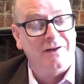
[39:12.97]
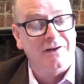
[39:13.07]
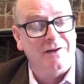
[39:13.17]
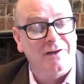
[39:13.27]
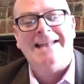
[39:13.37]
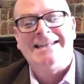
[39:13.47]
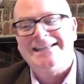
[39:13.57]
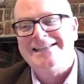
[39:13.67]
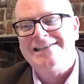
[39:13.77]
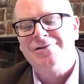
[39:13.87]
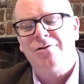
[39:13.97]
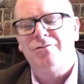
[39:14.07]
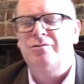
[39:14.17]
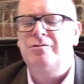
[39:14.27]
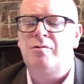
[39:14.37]
And yes, it's
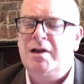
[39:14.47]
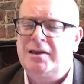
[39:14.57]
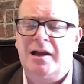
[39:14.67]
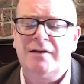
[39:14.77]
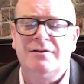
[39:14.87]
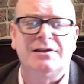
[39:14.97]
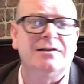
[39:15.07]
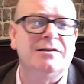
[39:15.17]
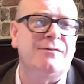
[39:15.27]
not quite there, is it?